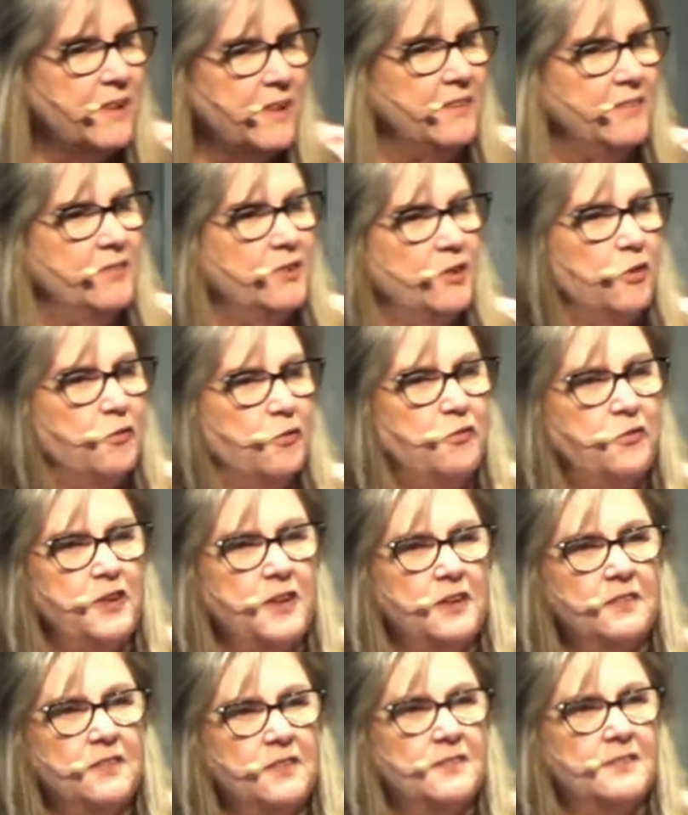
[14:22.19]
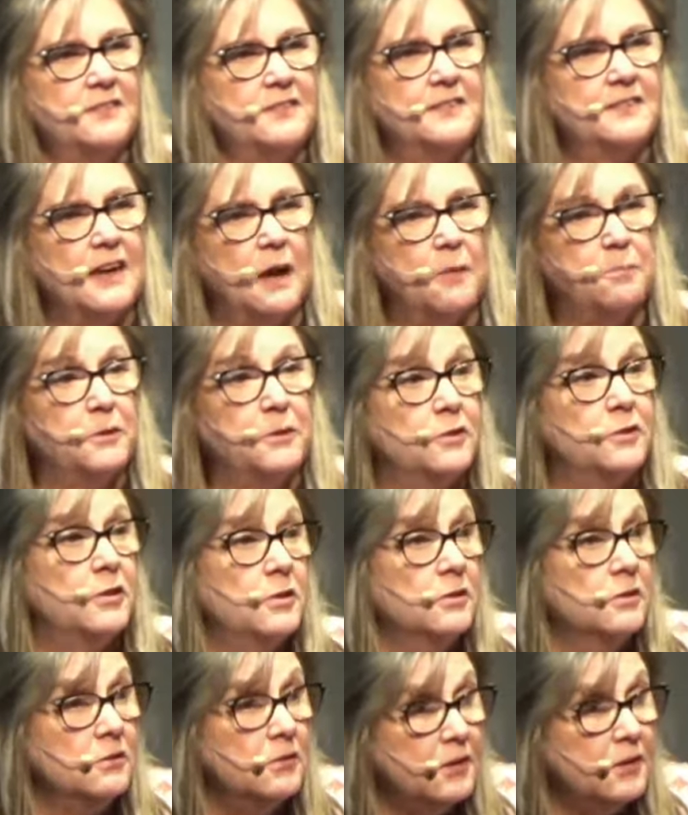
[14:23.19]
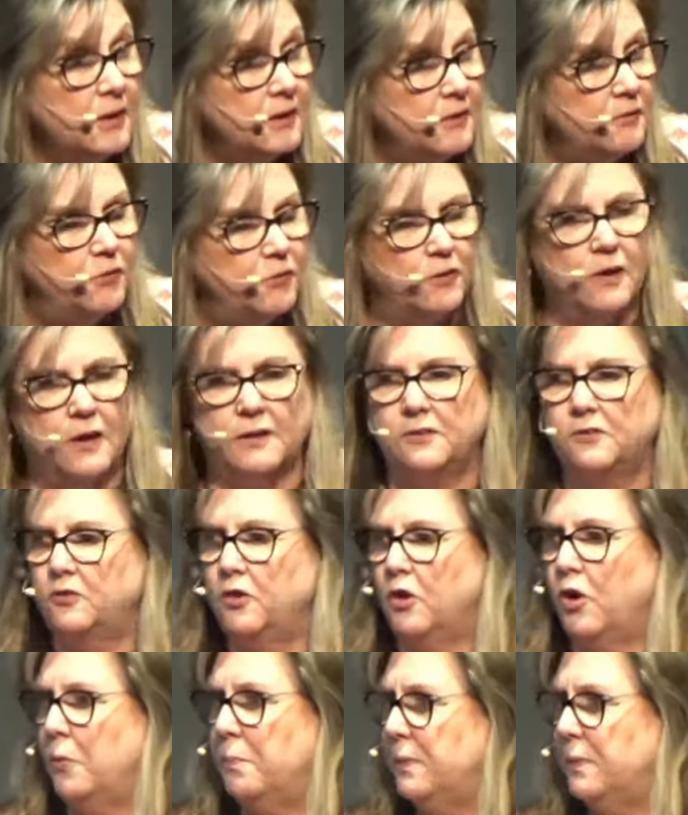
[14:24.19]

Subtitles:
And so fear is this opportunity for us to